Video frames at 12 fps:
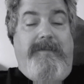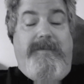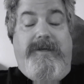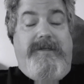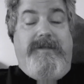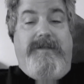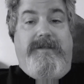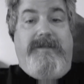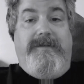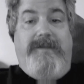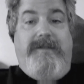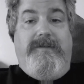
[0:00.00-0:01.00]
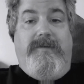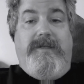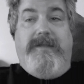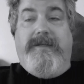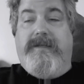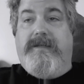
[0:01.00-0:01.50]
But
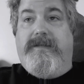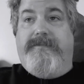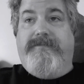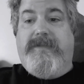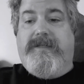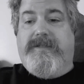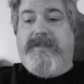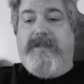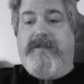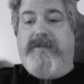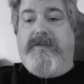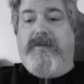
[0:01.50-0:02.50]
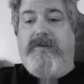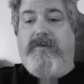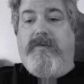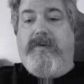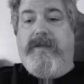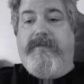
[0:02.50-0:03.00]
anyway, I decided to go
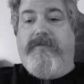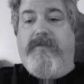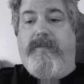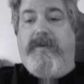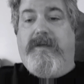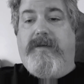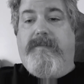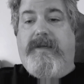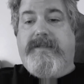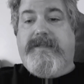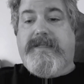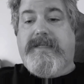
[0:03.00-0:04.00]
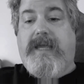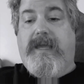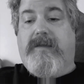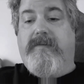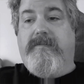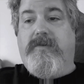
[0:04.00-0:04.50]
away from my
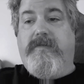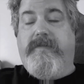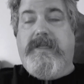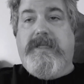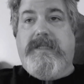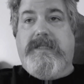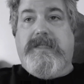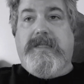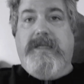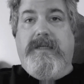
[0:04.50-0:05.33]
stack of movies,